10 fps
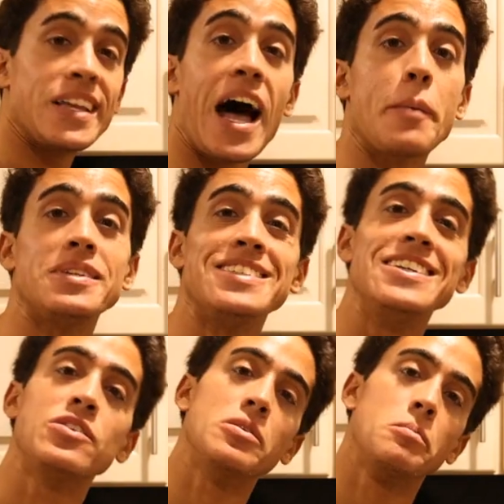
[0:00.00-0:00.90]
top
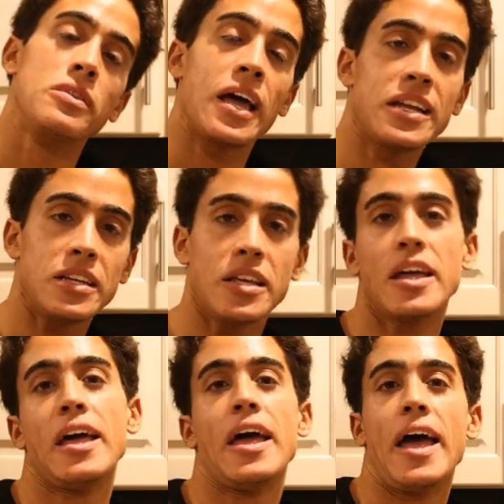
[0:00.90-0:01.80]
secret blend,
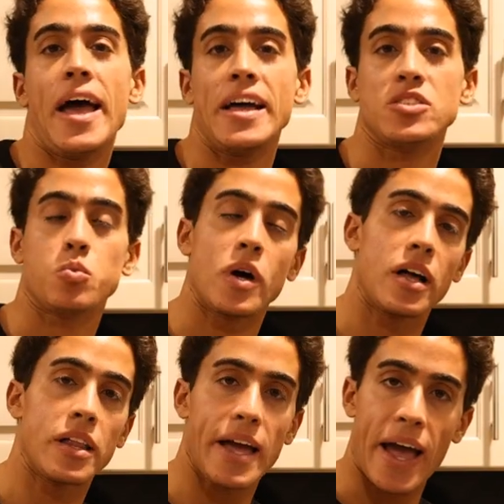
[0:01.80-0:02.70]
as
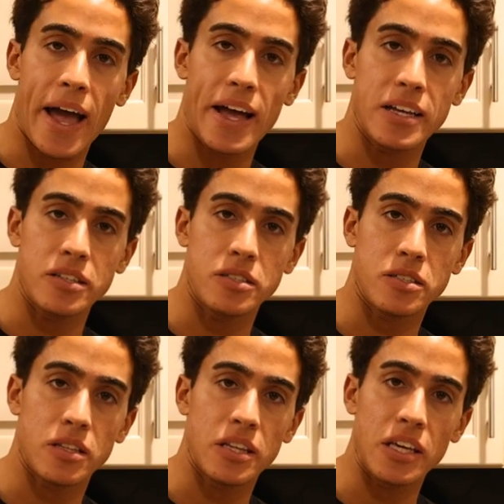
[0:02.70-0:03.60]
well
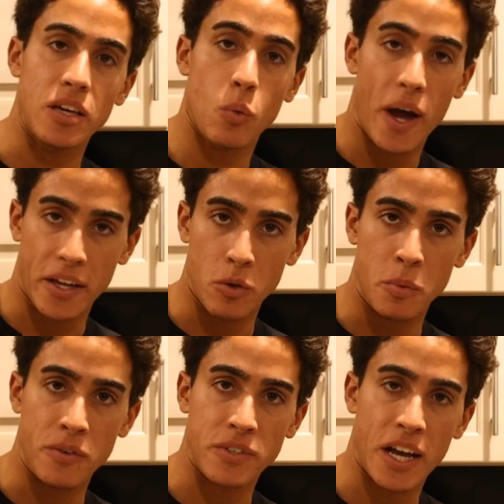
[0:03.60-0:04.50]
as the
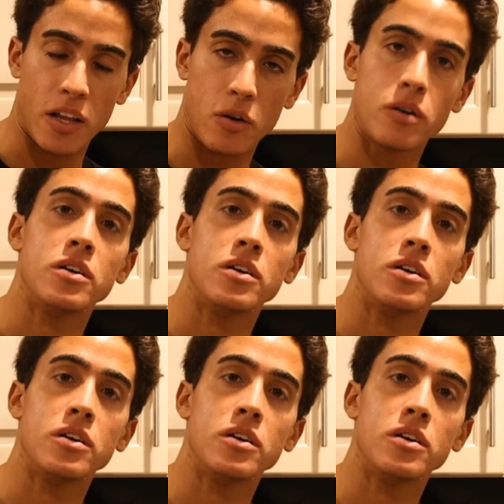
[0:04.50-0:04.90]
Wagyu beef tallow.